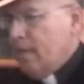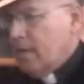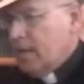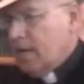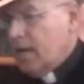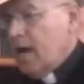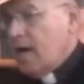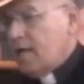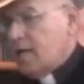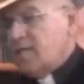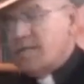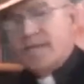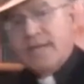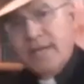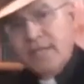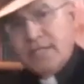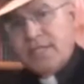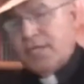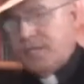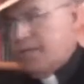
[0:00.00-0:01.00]
God is an
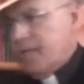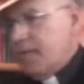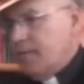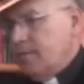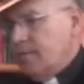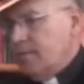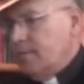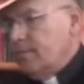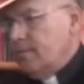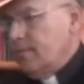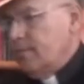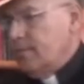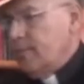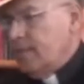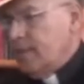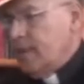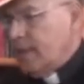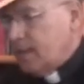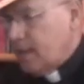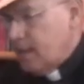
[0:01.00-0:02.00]
entity that